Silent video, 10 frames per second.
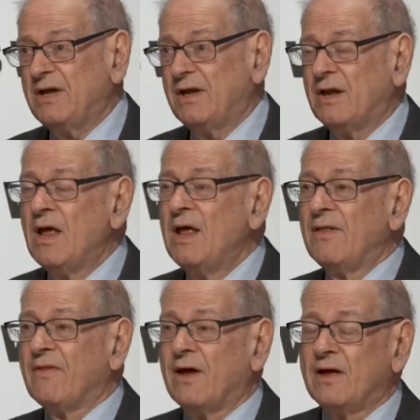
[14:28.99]
in
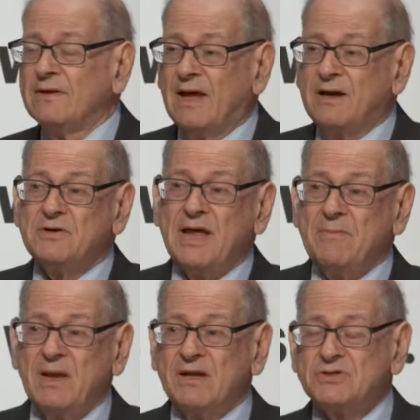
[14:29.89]
the
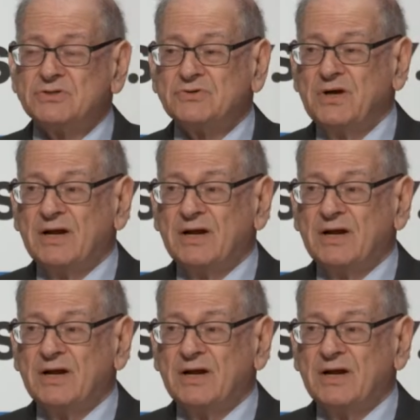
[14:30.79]
entertainment industry,